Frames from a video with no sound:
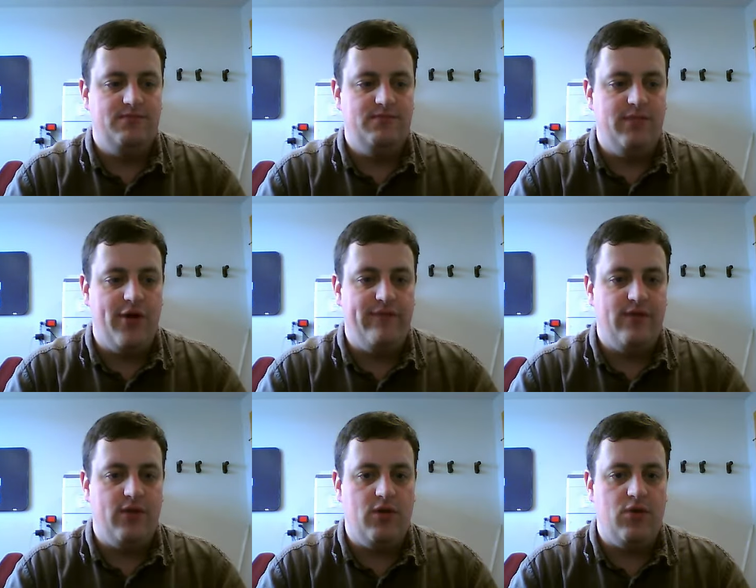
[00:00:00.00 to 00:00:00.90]
My
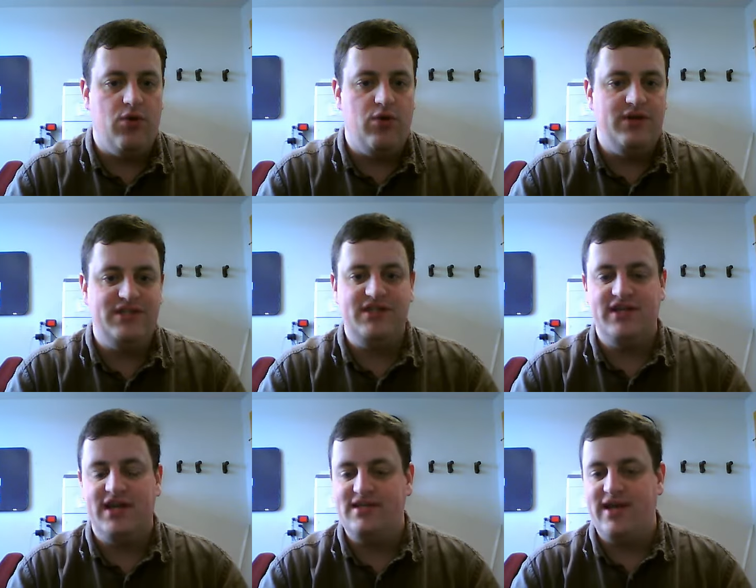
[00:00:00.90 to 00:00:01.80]
overall goal is to
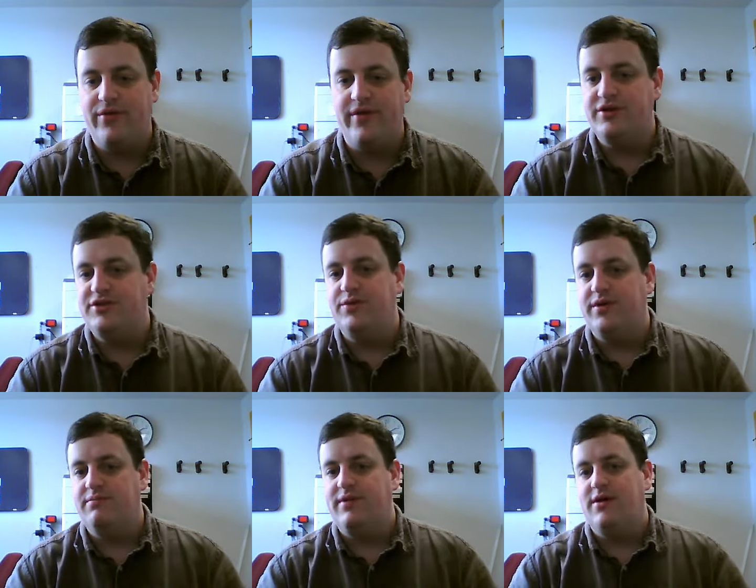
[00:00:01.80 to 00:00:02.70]
get down under
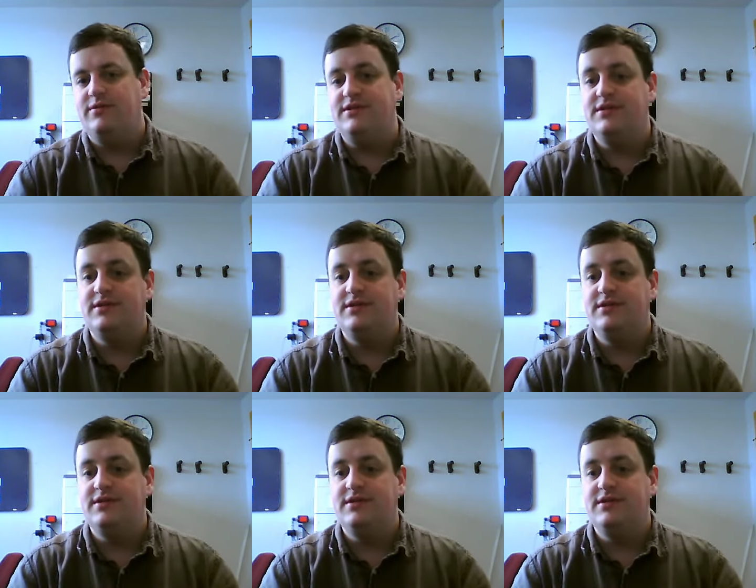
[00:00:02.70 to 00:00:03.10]
200 pounds.